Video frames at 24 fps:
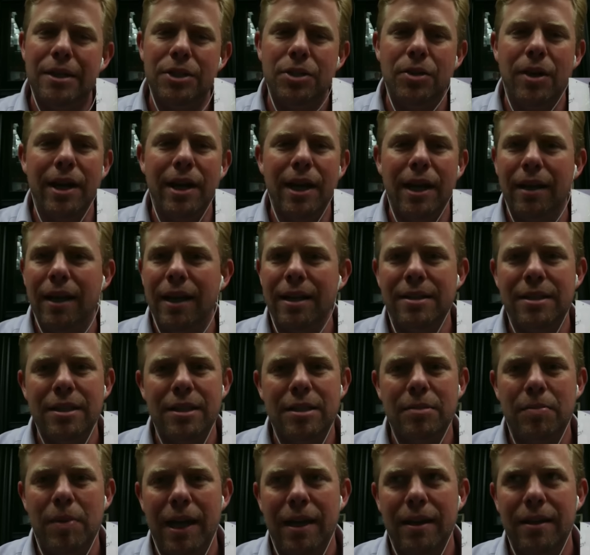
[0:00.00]
So I got
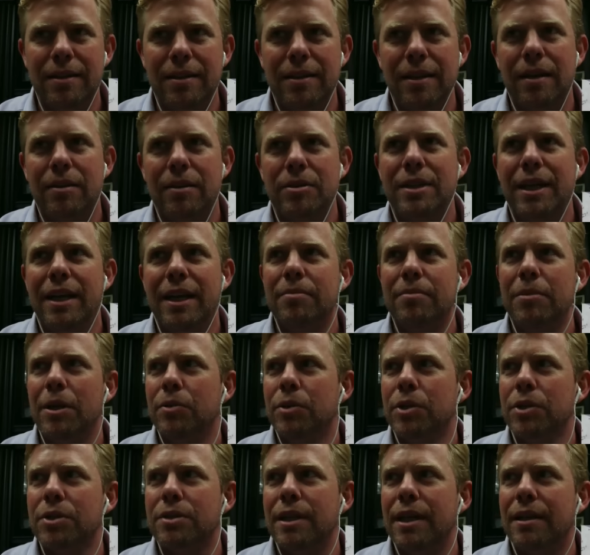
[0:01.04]
licensed back. I was taking my
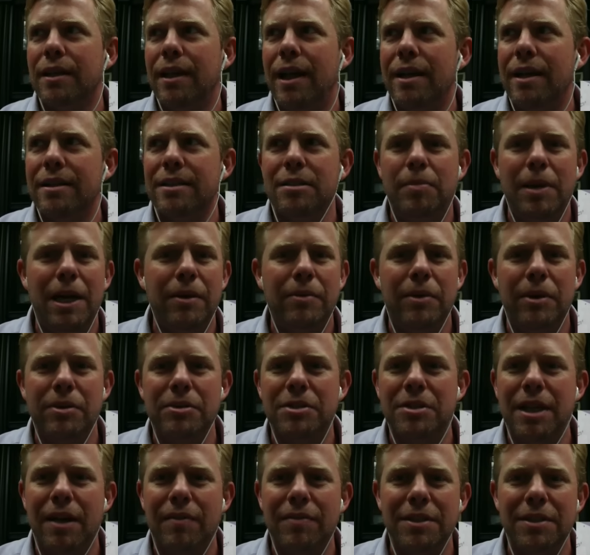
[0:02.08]
real estate classes back when I
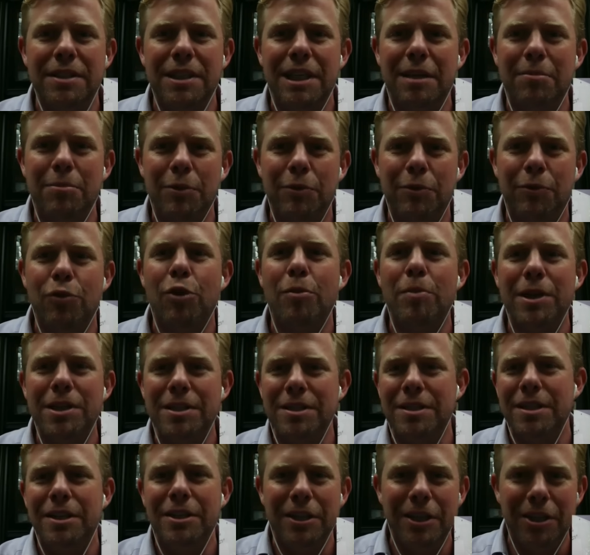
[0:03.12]
was 17, before my
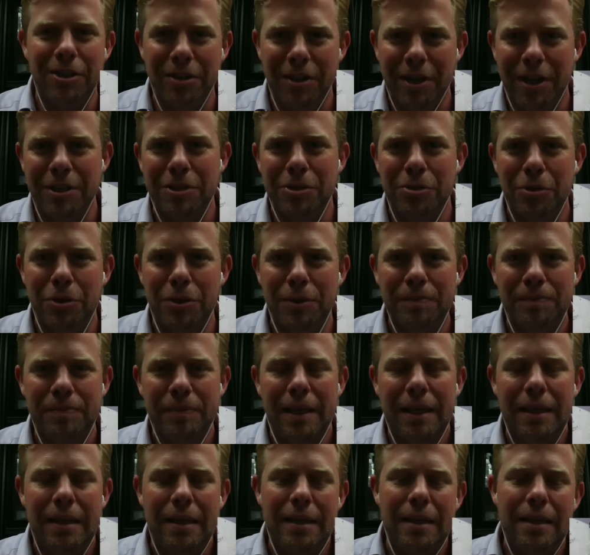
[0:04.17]
senior year in high school.
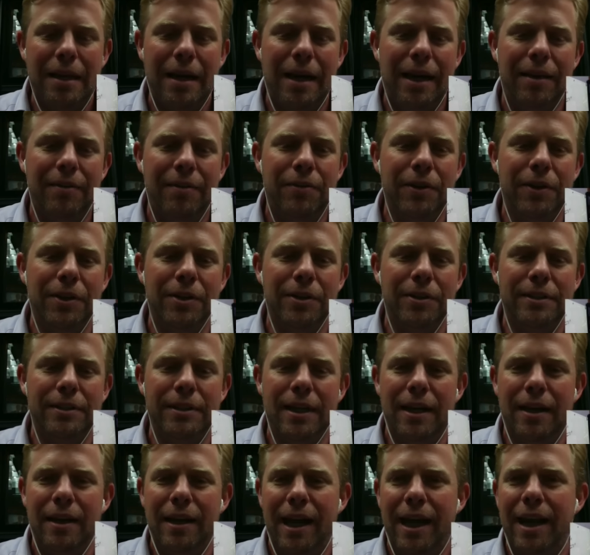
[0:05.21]
I
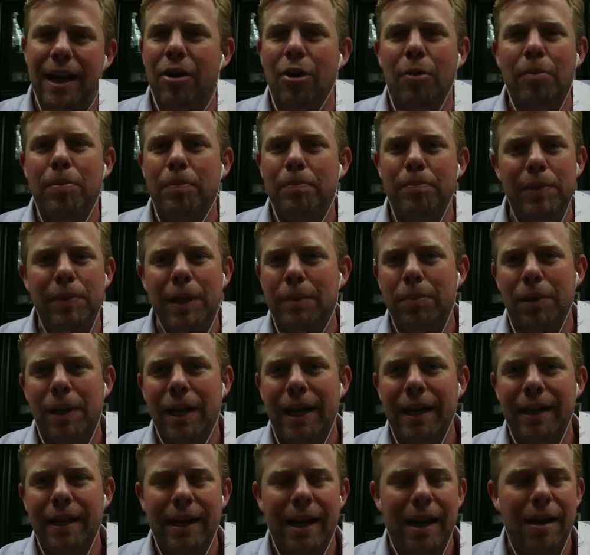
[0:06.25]
figured I had it all
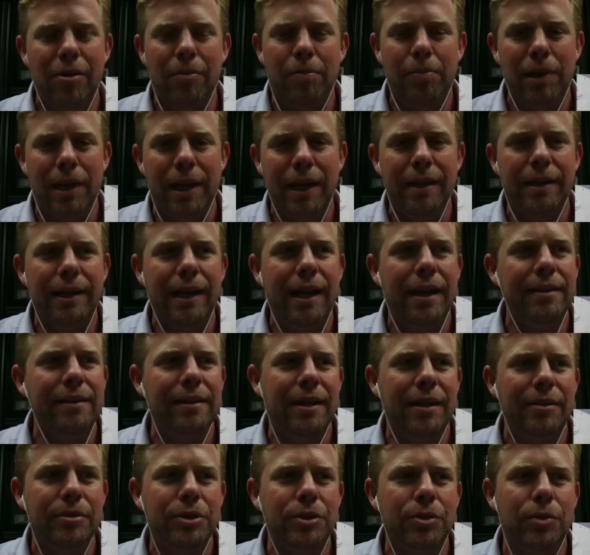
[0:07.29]
planned out
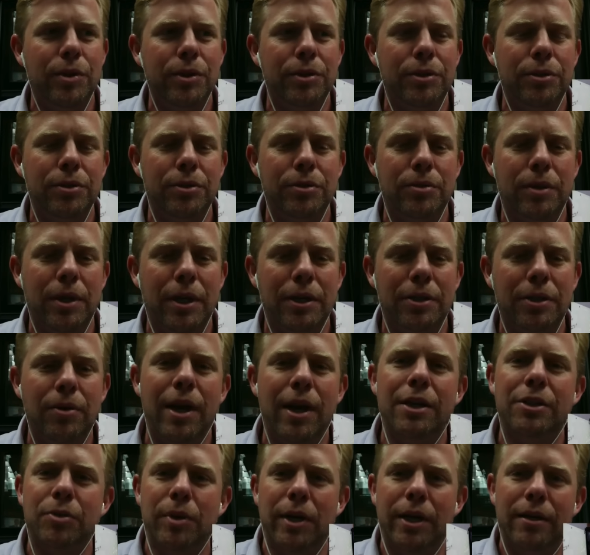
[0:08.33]
that I was going to
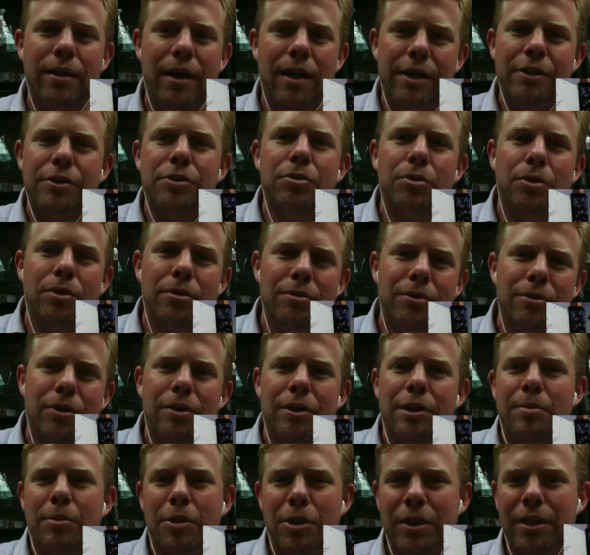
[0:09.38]
graduate high school,
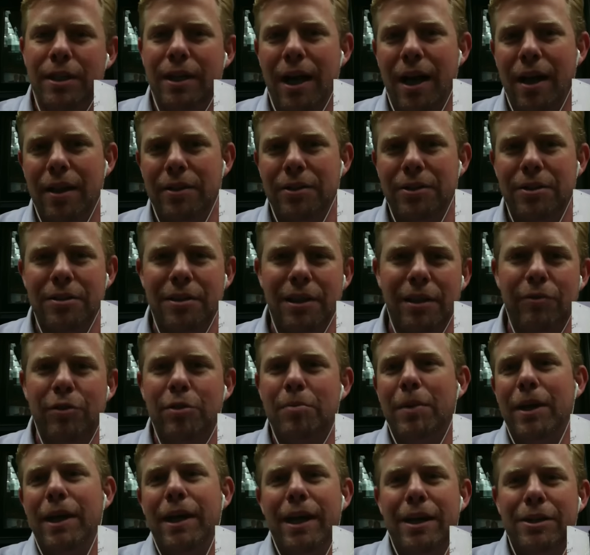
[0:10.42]
go to community college, live
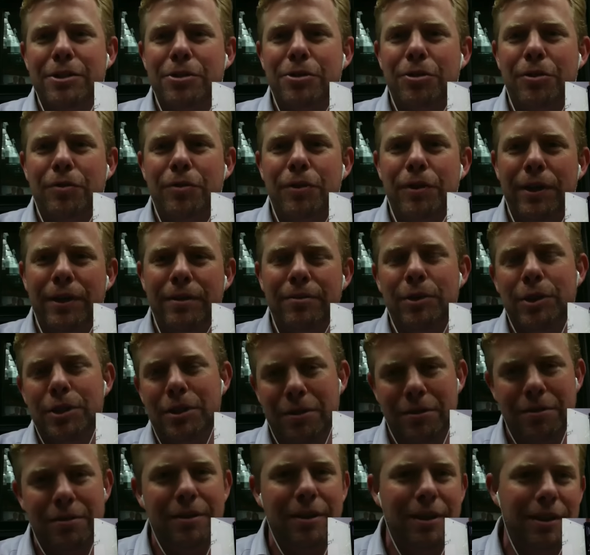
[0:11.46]
with my ex-girlfriend,
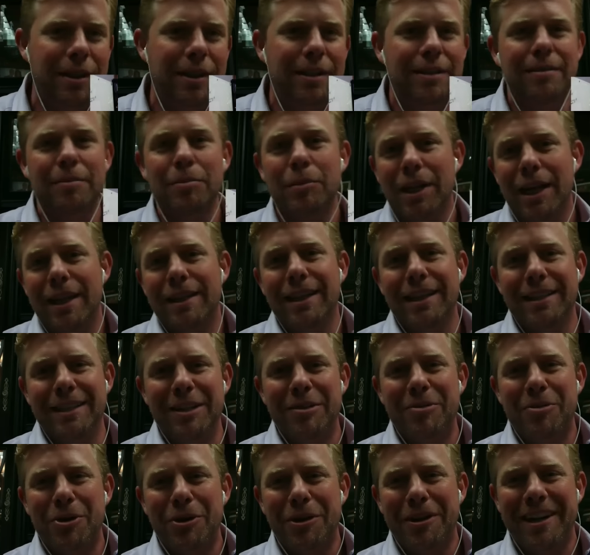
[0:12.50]
which I'm glad that
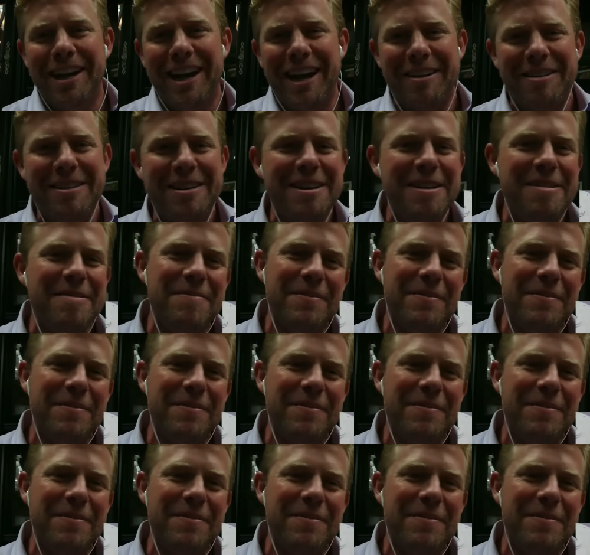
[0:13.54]
didn't work out,